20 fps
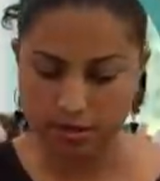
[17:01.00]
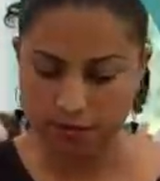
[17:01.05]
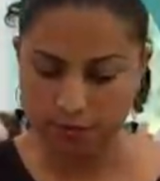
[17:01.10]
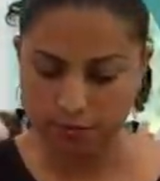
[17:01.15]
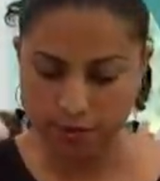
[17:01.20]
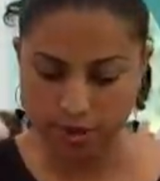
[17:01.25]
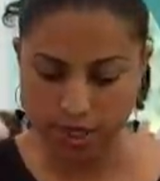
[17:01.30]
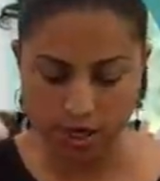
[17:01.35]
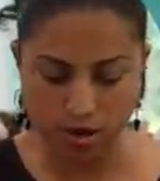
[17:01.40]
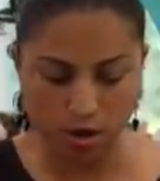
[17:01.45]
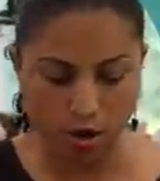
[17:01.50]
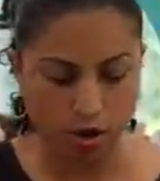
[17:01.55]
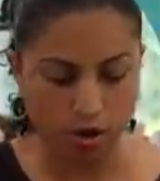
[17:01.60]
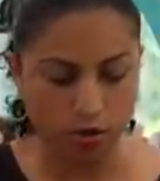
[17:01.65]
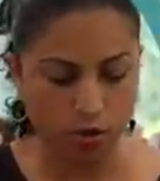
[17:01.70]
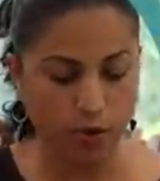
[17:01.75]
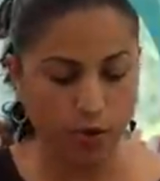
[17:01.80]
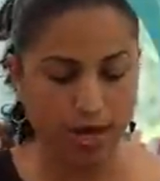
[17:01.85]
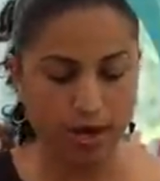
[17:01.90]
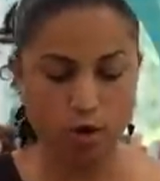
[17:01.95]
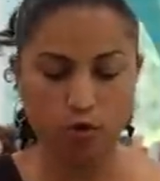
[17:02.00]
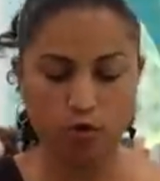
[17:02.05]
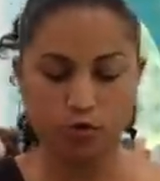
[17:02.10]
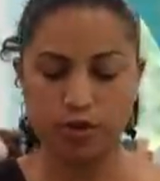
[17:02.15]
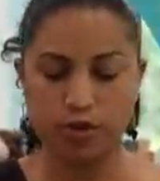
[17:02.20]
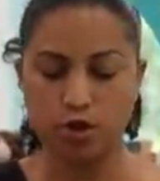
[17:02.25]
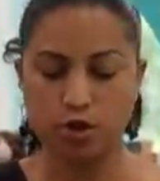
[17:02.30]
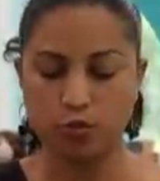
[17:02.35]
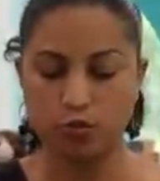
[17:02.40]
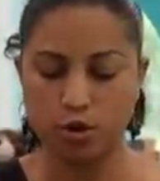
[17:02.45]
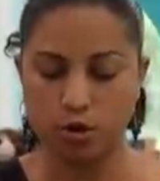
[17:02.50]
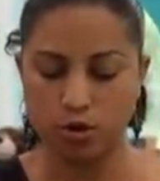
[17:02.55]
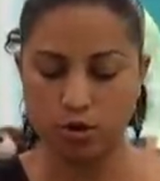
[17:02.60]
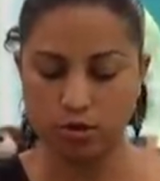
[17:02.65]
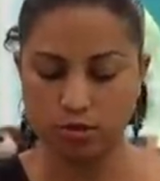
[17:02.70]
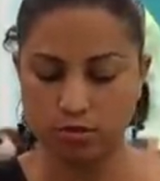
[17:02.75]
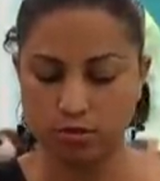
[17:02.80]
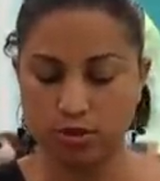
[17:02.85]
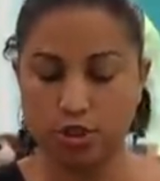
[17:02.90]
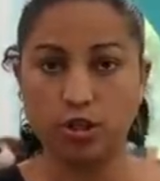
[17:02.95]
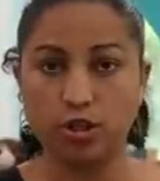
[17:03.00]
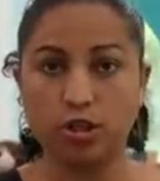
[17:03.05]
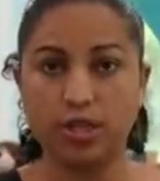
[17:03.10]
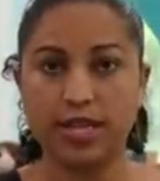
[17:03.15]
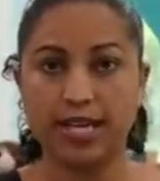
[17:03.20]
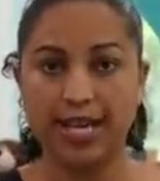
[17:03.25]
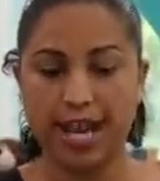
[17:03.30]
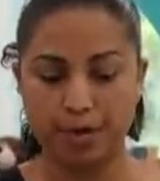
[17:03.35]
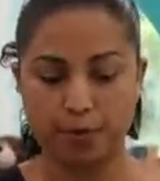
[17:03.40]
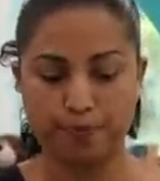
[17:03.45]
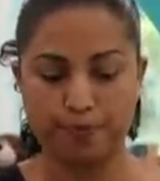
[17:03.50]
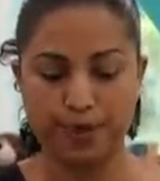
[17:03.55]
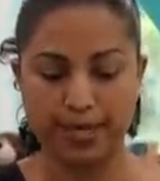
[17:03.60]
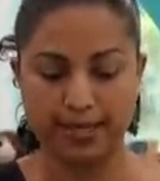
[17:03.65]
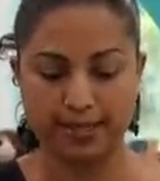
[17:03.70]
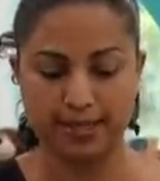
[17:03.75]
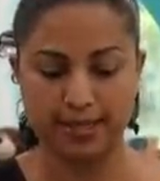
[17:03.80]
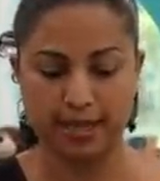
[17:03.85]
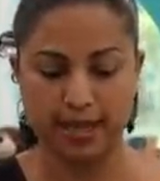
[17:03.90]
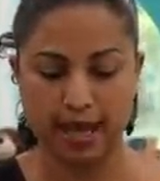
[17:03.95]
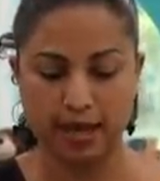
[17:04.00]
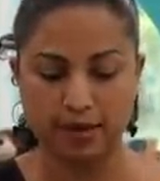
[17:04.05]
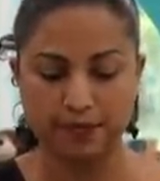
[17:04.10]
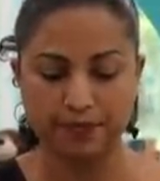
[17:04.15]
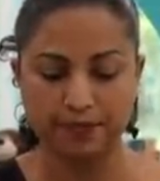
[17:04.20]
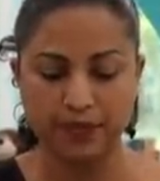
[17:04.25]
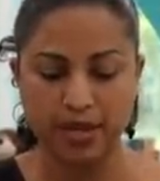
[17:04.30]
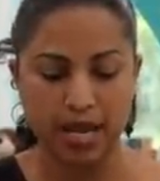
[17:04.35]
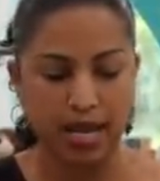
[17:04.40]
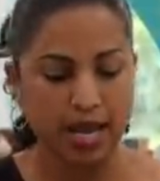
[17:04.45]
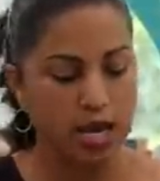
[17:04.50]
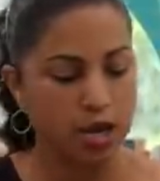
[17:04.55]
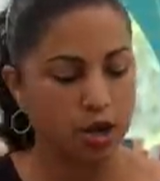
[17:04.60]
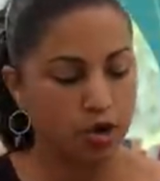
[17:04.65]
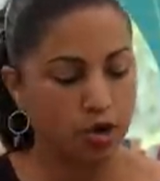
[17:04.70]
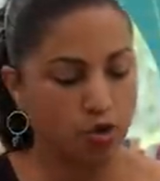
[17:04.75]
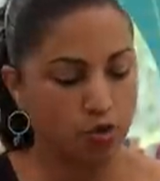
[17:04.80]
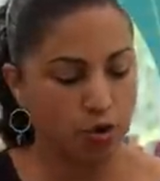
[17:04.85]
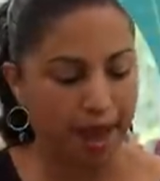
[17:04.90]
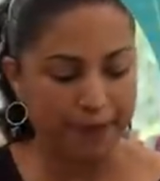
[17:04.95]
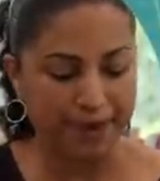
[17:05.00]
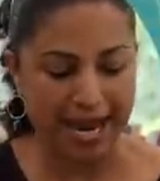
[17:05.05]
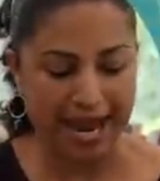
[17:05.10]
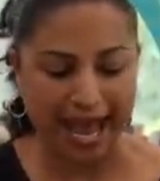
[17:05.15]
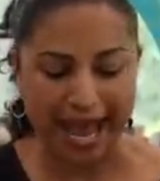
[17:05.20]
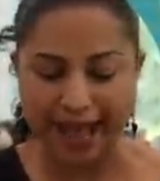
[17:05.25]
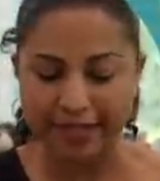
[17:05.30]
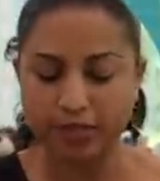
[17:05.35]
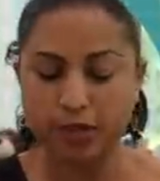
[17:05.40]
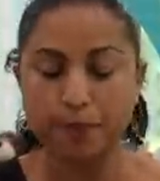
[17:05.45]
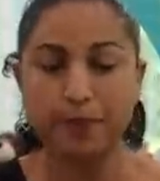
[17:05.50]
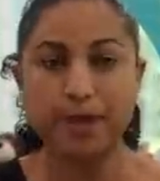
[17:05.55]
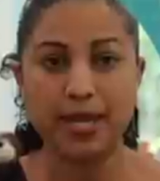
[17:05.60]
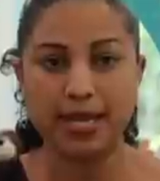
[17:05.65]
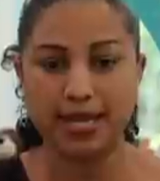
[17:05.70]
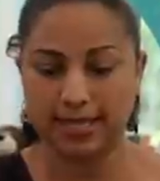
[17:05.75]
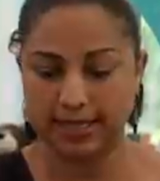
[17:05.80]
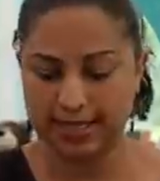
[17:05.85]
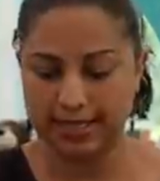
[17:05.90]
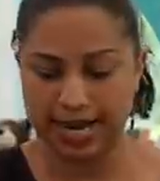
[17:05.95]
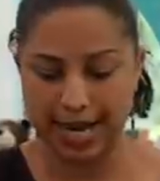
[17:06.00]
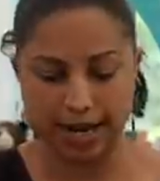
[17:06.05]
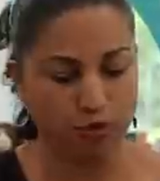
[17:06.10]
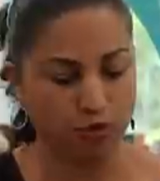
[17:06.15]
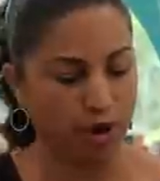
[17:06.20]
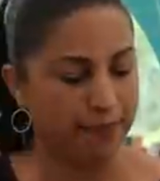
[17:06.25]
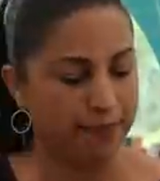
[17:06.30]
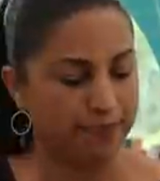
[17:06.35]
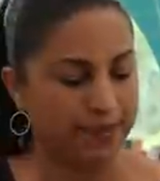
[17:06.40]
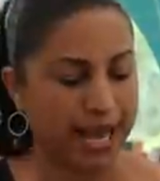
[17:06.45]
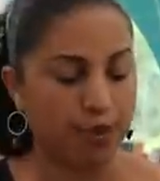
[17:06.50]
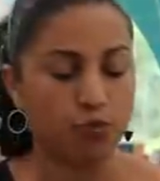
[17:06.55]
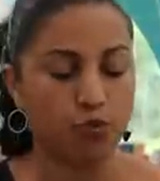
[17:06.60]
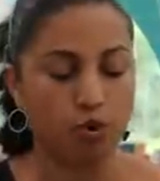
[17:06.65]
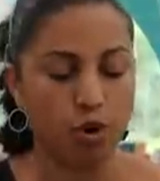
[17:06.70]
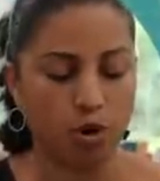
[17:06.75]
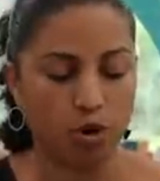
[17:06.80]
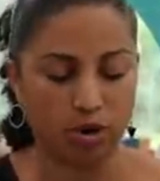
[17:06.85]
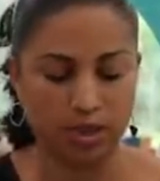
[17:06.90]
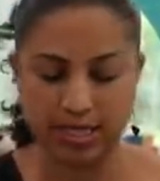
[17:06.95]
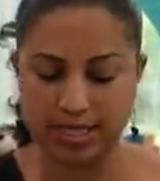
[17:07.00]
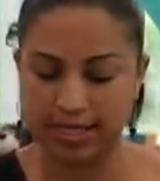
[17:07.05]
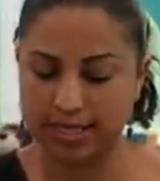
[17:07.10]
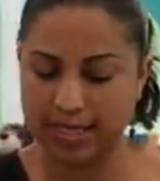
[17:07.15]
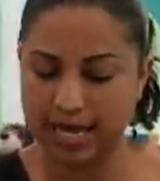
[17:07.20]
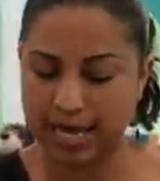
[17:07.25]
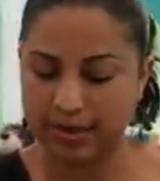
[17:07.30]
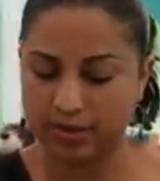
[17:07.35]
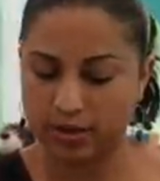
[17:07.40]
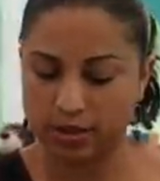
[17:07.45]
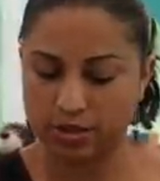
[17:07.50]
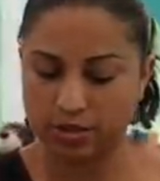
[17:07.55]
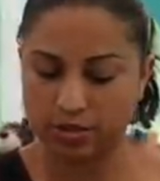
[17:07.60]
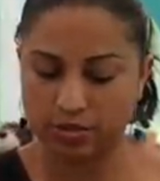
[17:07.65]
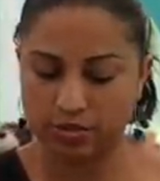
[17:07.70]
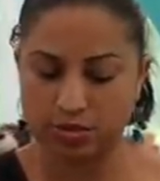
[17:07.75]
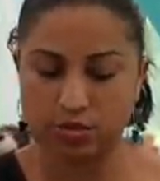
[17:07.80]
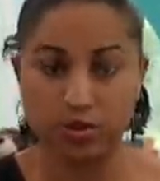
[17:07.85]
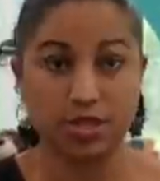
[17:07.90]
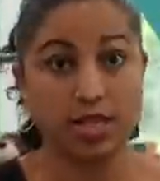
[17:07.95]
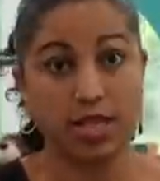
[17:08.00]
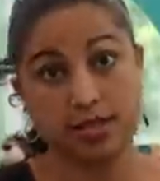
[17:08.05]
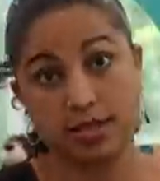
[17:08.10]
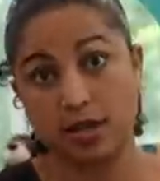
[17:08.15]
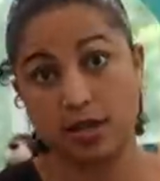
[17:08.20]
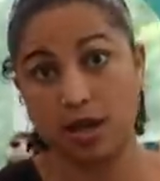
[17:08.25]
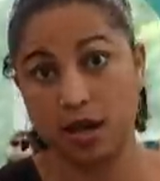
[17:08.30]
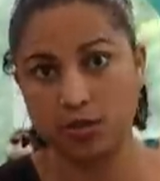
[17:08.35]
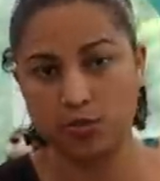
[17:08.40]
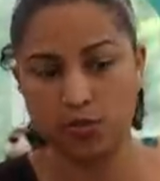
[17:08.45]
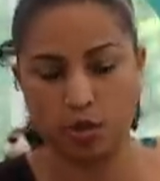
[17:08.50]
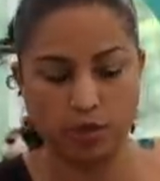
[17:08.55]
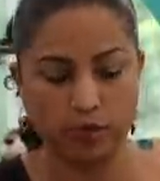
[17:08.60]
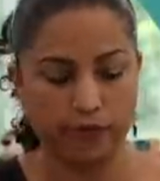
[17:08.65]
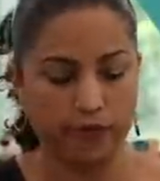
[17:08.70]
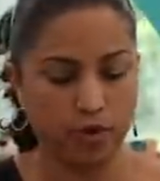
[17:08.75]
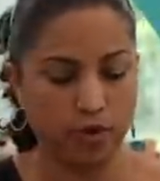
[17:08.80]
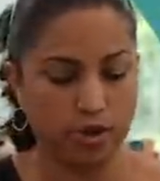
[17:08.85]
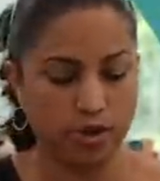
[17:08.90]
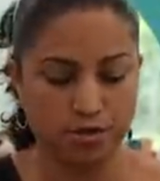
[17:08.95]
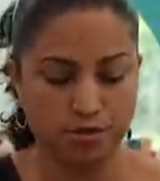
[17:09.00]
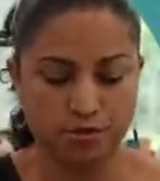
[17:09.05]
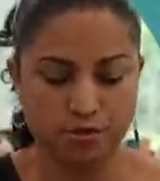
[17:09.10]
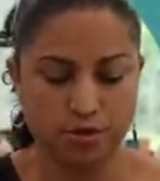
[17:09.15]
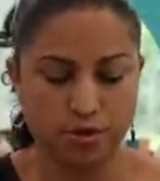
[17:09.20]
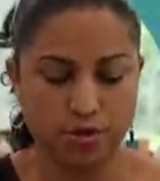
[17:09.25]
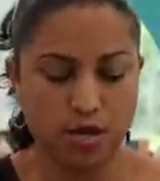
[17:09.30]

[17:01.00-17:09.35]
bring it all the way over your roll. You're looking at your pins again. Grab it at the pins and grab that roll inside there too so it doesn't unroll for you.